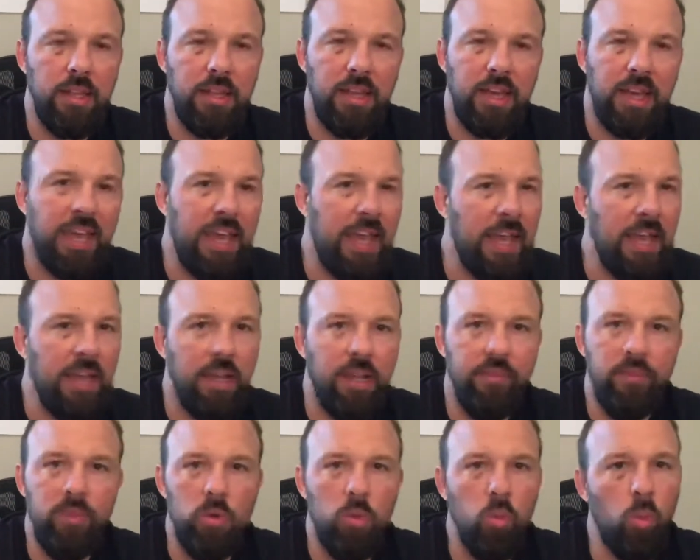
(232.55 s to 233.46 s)
they can't
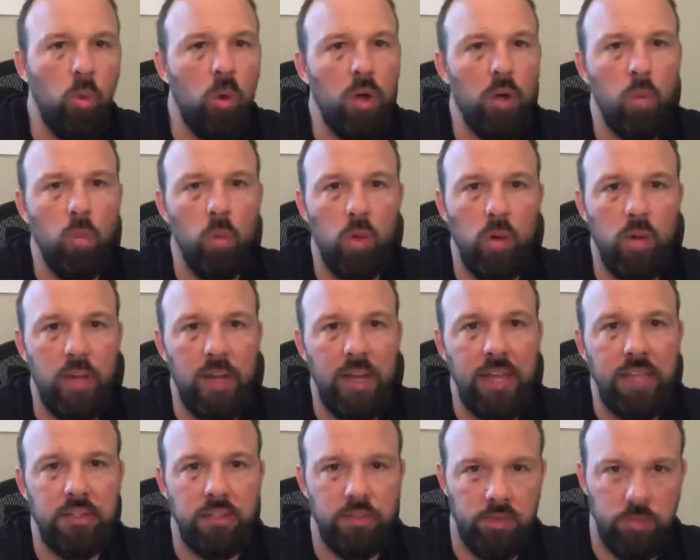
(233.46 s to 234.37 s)
give you one word
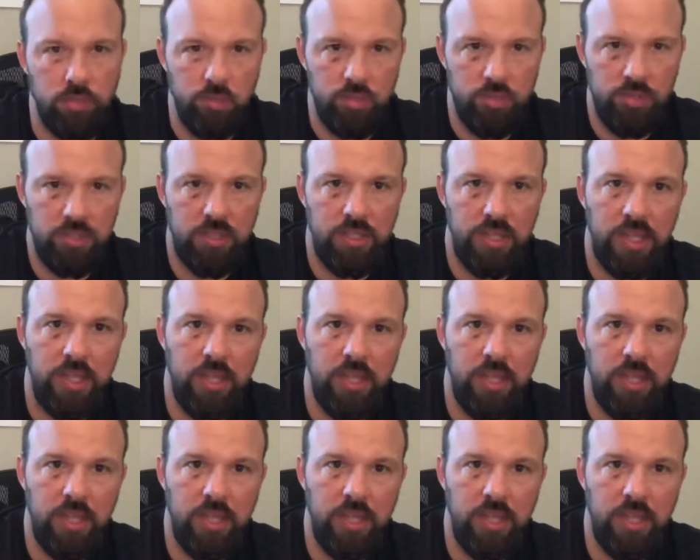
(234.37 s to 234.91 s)
answers in,